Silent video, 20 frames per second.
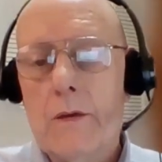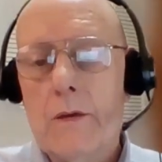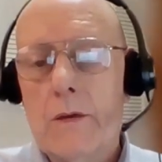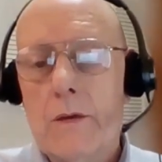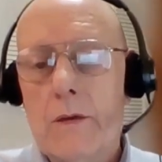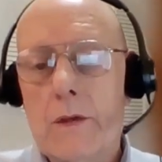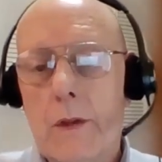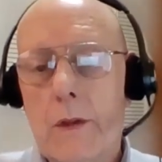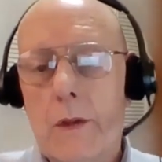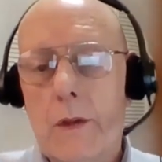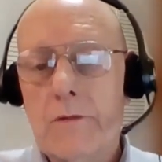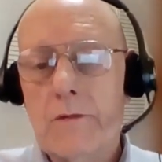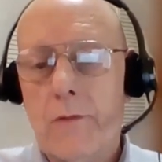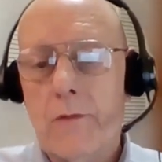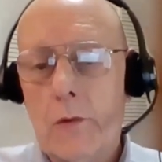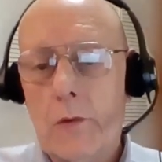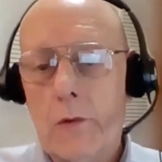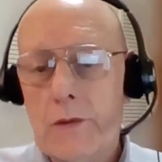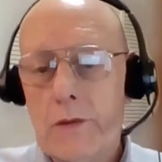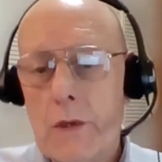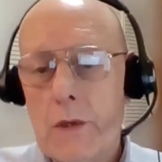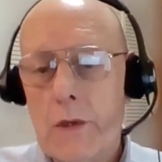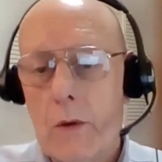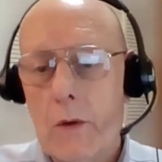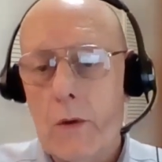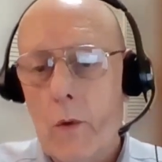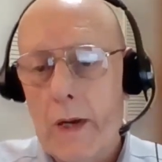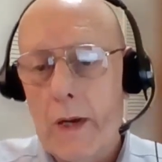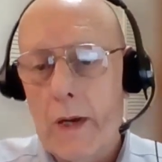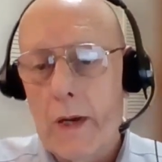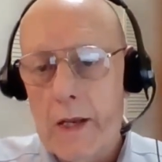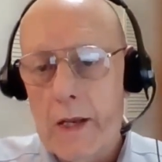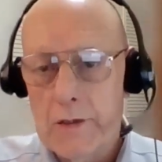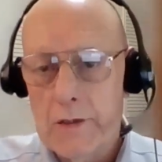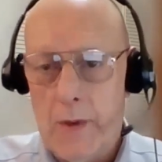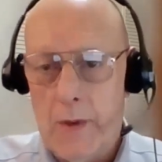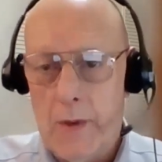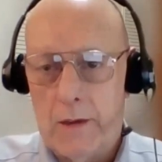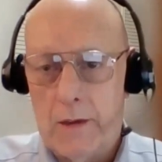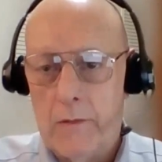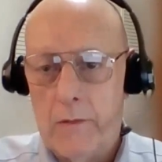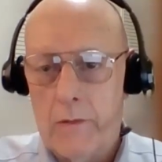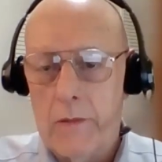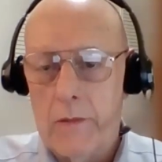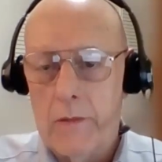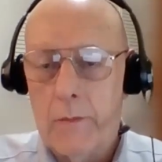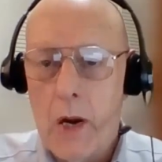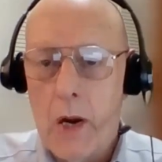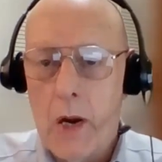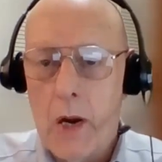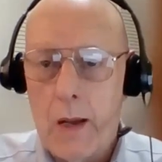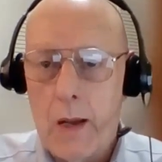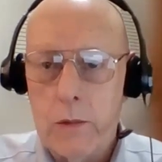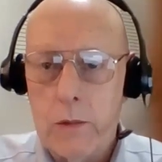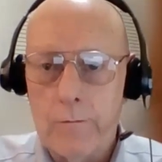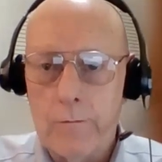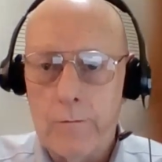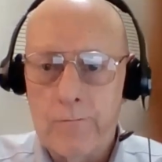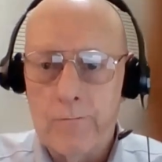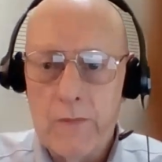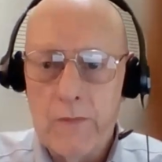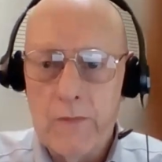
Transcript: So let's focus on one aspect of the problem.